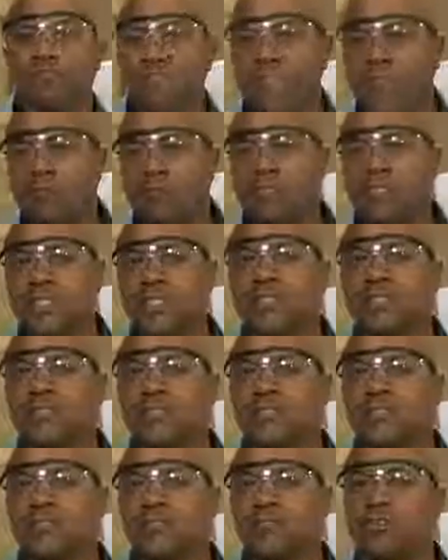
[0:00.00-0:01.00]
that'll tend
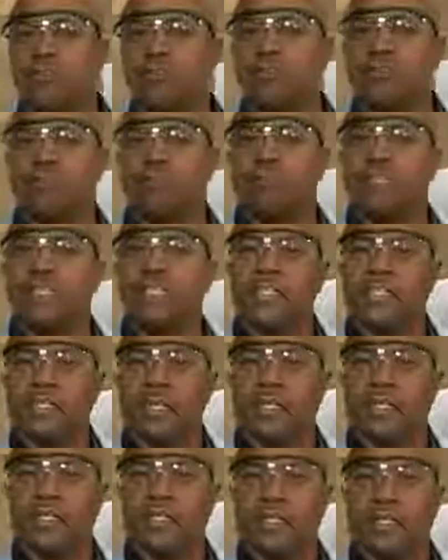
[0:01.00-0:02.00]
to contribute to peak
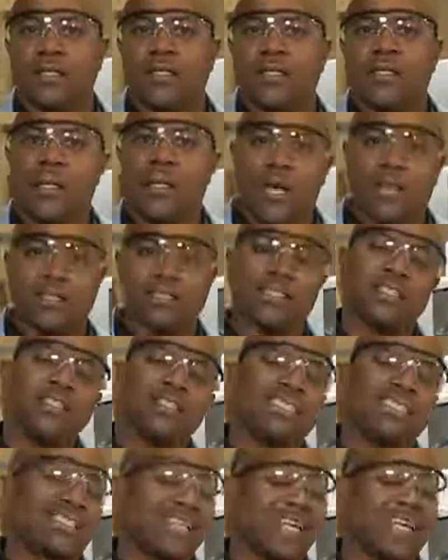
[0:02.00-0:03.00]
tailing, as this
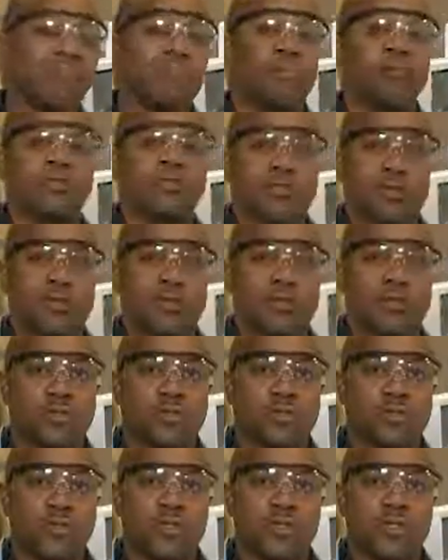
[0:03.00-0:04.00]
example
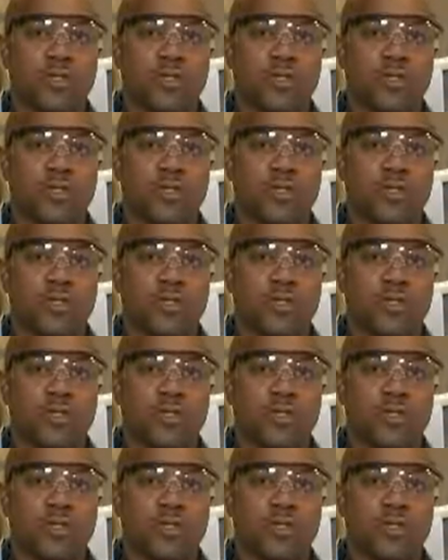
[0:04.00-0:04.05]
shows.